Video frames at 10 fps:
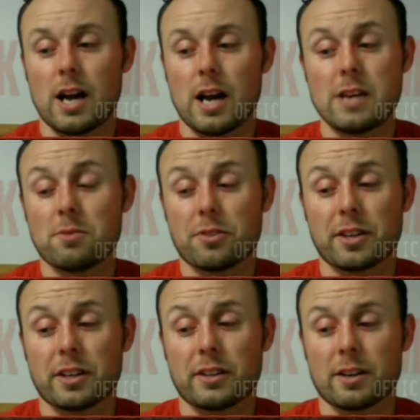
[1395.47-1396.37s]
I don't
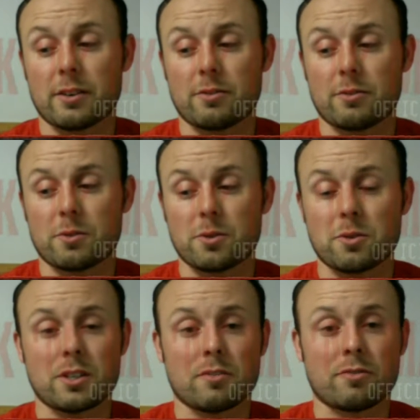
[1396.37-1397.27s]
think that
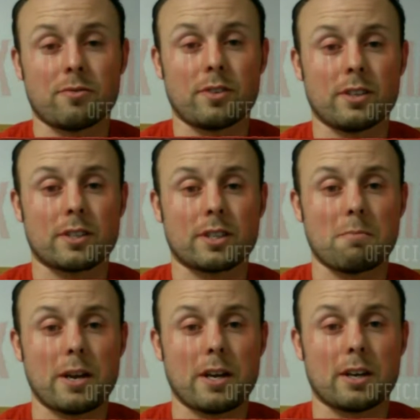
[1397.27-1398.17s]
Rusev is going
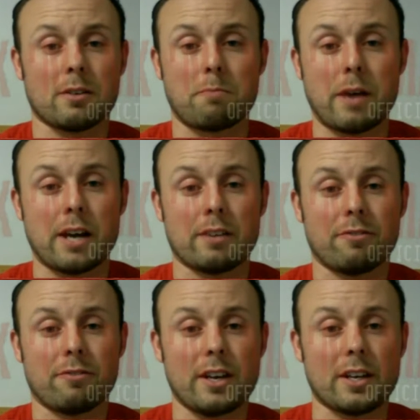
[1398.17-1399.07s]
to make a
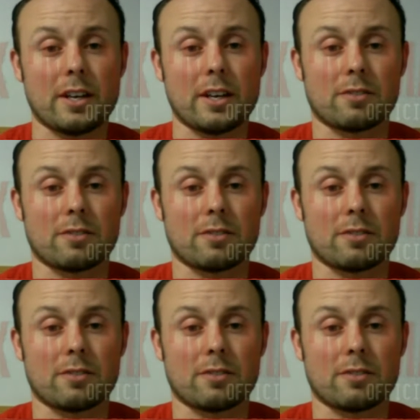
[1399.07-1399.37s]
bad face.